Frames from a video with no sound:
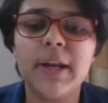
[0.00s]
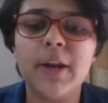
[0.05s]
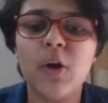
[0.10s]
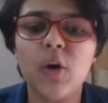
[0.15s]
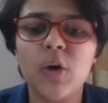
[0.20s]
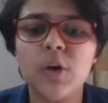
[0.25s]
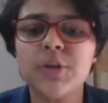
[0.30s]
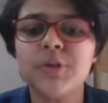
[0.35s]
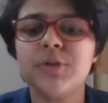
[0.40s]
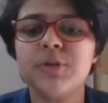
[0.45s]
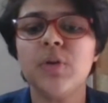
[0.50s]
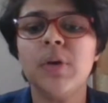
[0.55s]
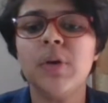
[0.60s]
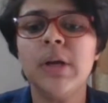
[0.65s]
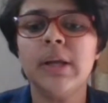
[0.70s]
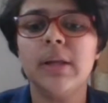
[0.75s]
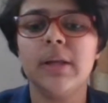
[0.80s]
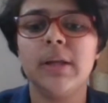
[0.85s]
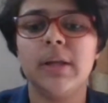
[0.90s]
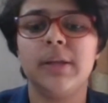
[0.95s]
and also
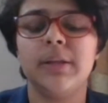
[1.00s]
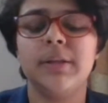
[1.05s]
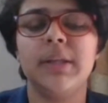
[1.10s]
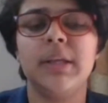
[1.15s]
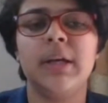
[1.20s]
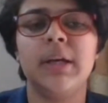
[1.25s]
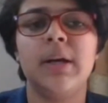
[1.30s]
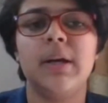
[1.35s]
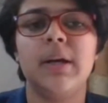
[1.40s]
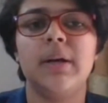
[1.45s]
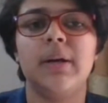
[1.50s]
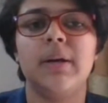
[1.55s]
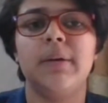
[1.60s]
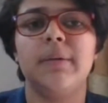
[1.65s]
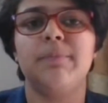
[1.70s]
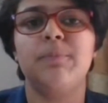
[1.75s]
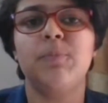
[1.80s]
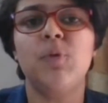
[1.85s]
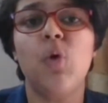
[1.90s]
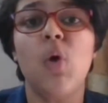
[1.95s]

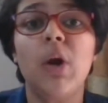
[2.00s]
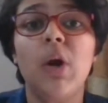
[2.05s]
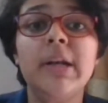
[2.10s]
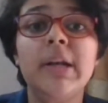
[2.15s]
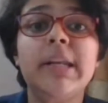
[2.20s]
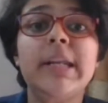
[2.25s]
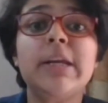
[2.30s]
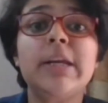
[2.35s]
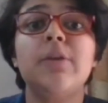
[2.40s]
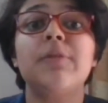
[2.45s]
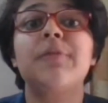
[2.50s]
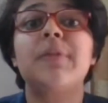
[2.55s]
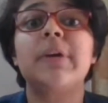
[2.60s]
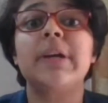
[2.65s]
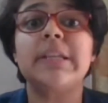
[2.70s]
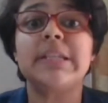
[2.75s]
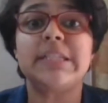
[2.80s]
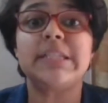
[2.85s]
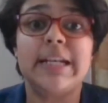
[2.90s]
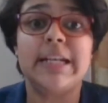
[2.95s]
the quality of
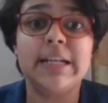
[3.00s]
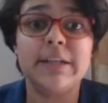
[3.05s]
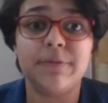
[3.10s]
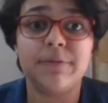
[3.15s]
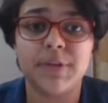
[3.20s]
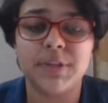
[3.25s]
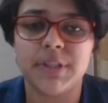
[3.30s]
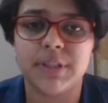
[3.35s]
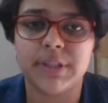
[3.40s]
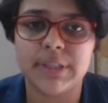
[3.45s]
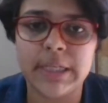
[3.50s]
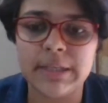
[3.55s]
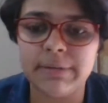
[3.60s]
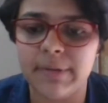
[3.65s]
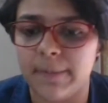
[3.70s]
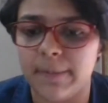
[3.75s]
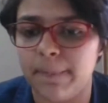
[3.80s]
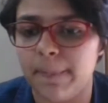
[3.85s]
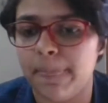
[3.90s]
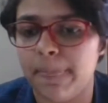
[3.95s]
consent which is
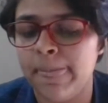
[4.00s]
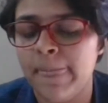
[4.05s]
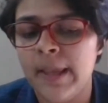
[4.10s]
given.